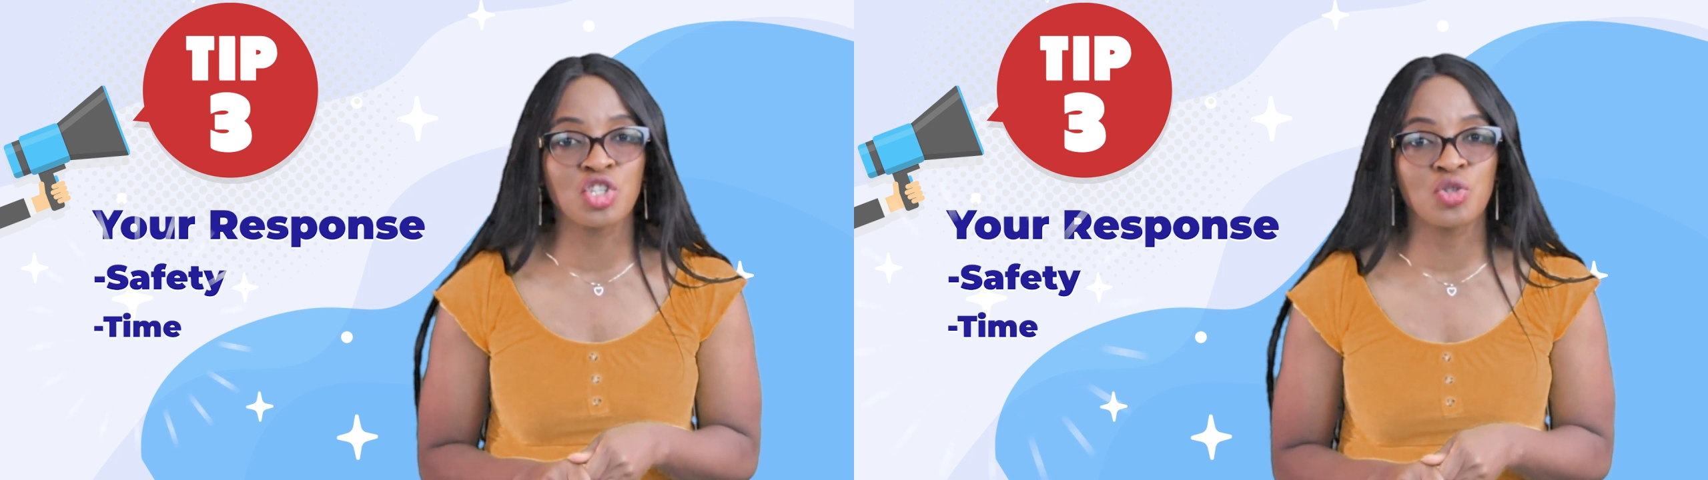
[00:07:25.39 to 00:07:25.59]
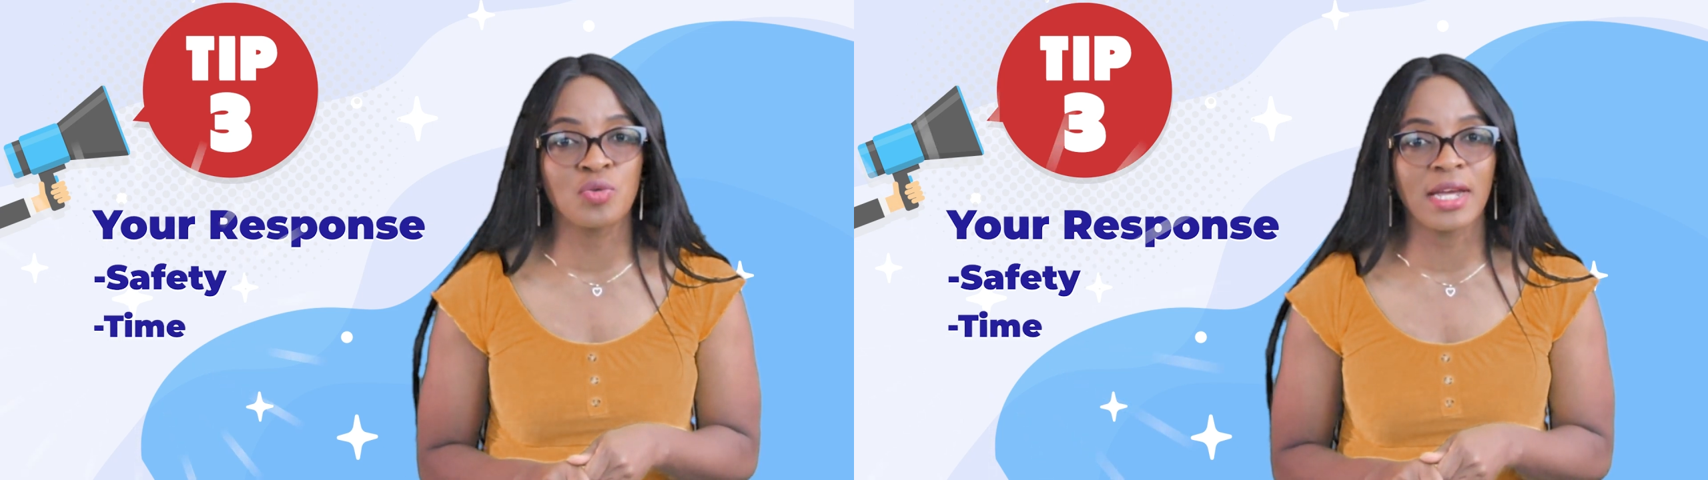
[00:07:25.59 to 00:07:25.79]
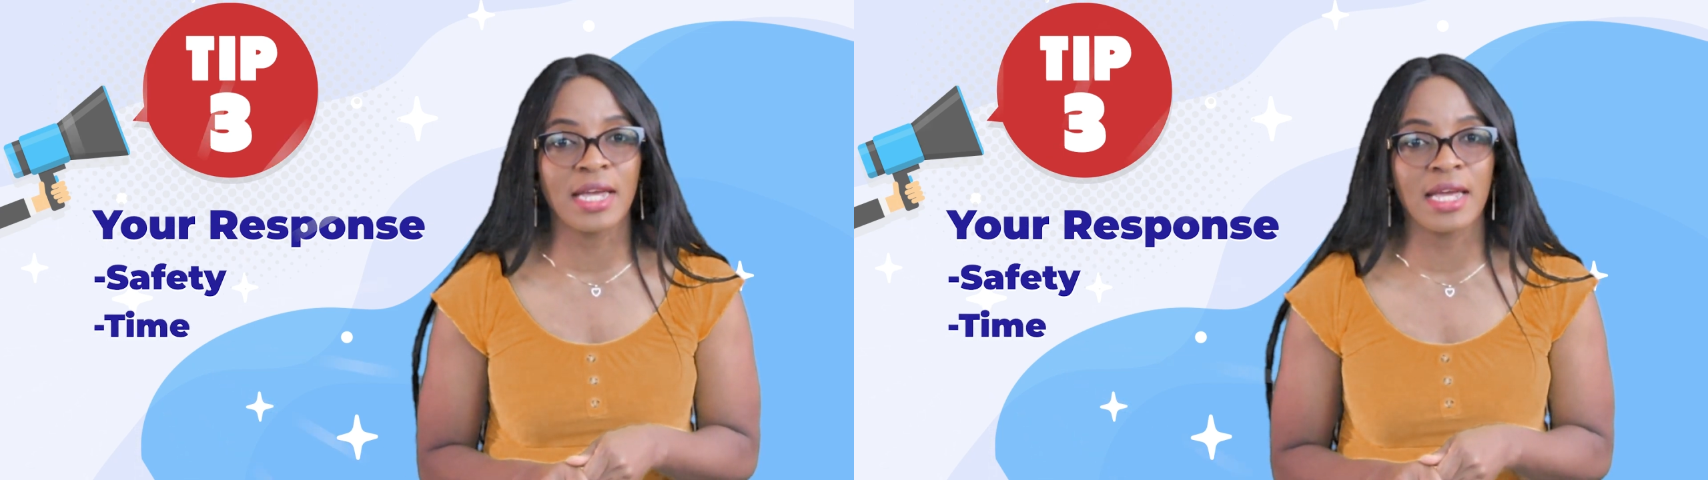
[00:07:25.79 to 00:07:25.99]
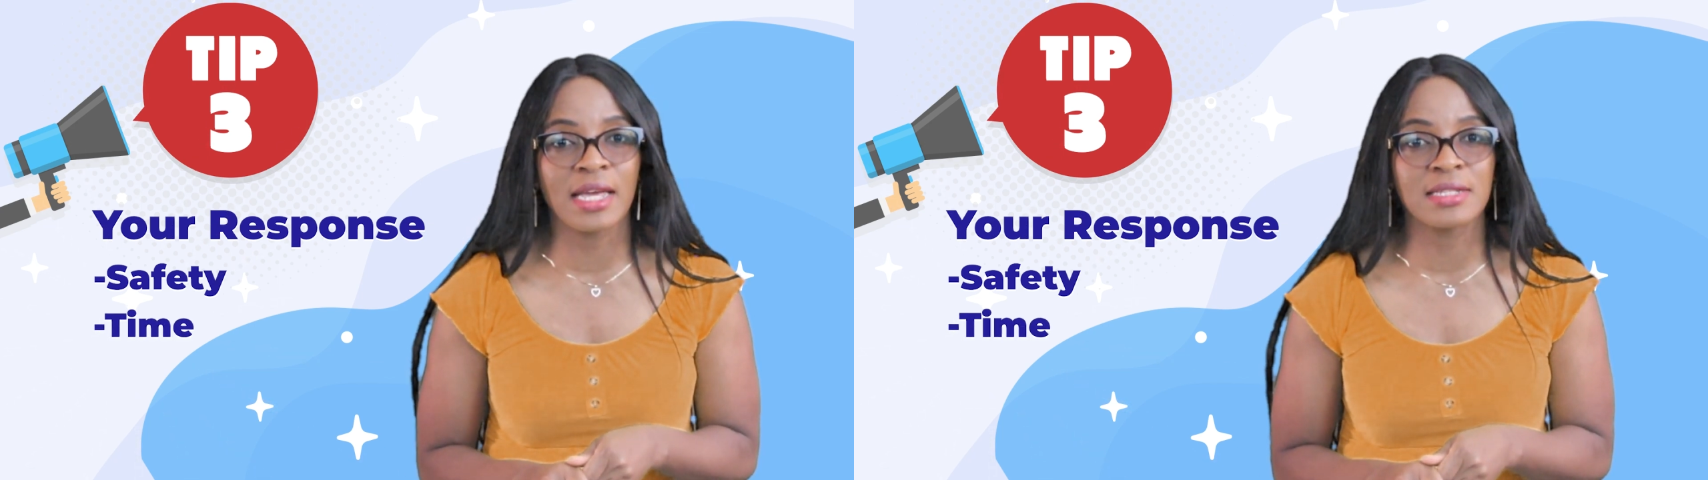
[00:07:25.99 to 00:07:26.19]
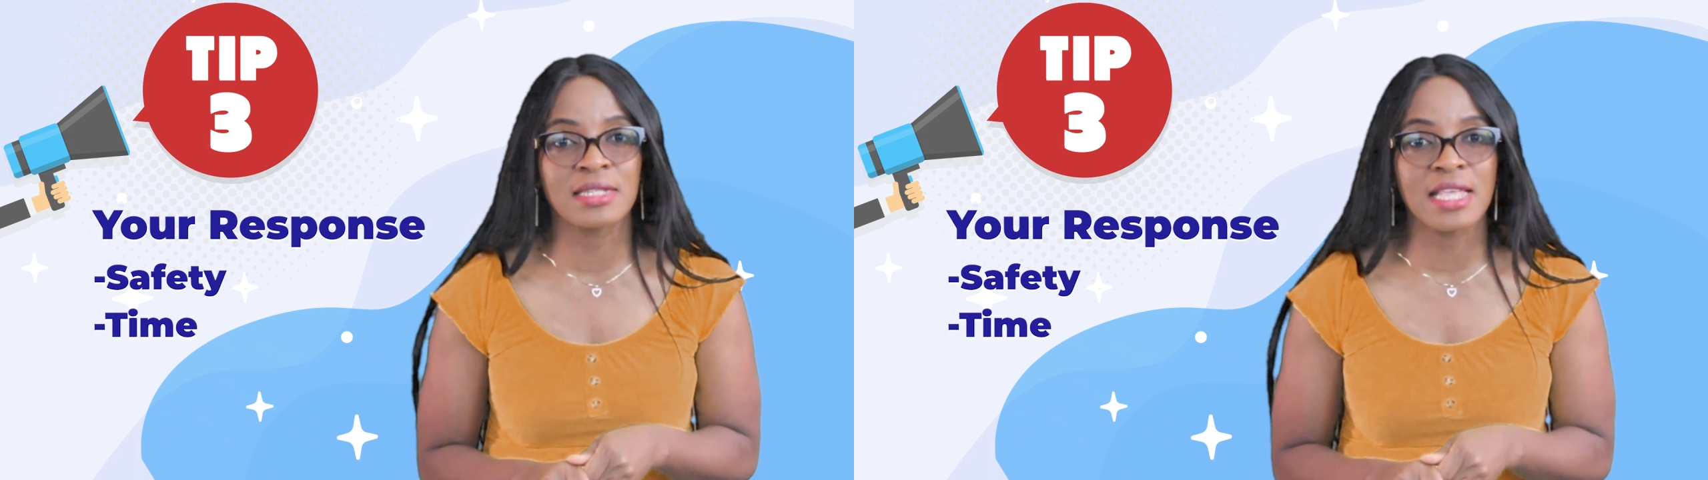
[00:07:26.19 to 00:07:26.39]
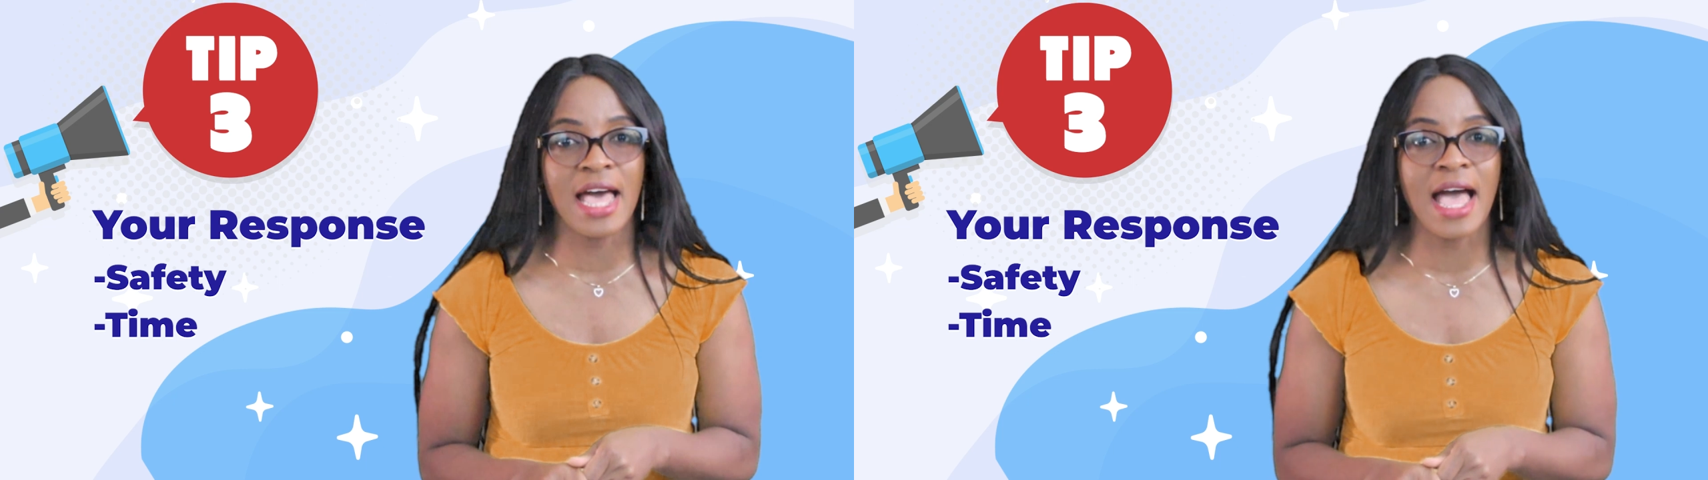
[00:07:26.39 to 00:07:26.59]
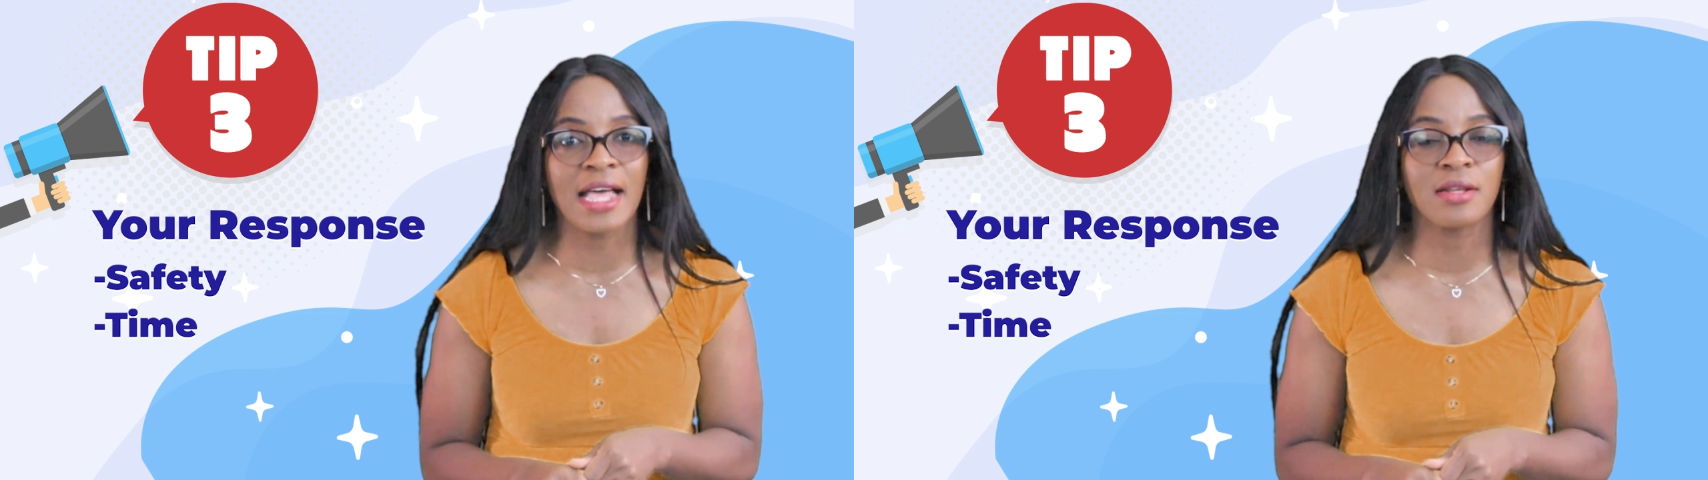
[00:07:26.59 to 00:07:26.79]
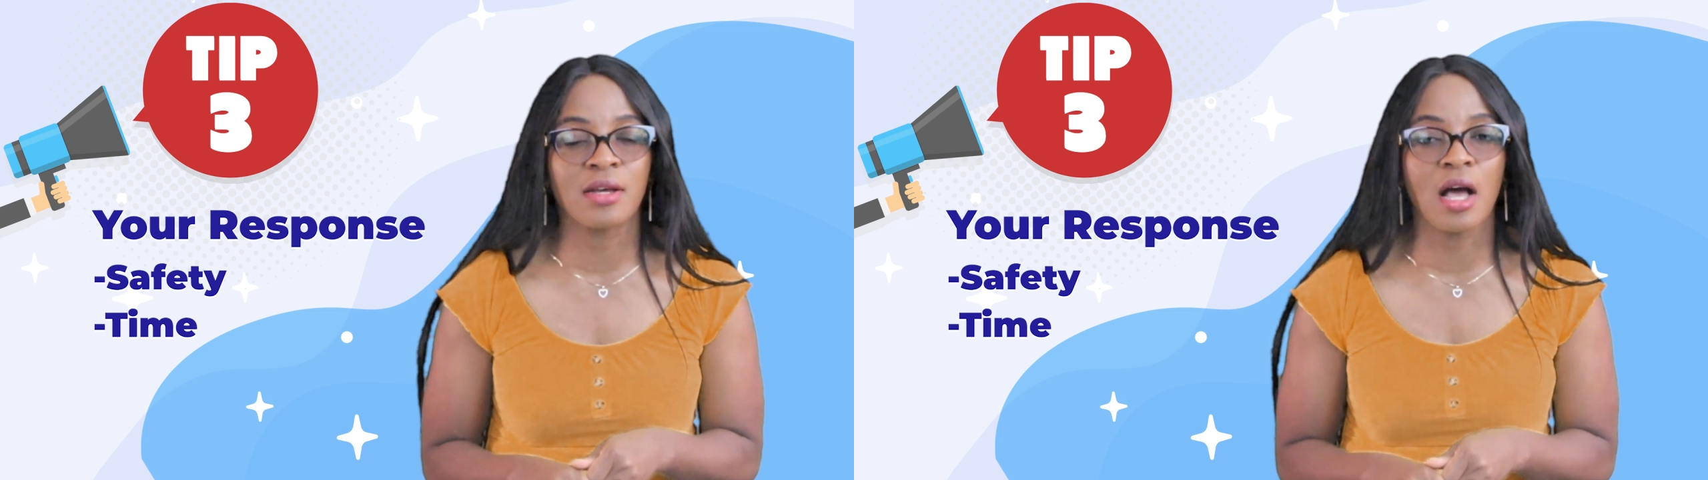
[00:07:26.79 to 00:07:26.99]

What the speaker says: do is that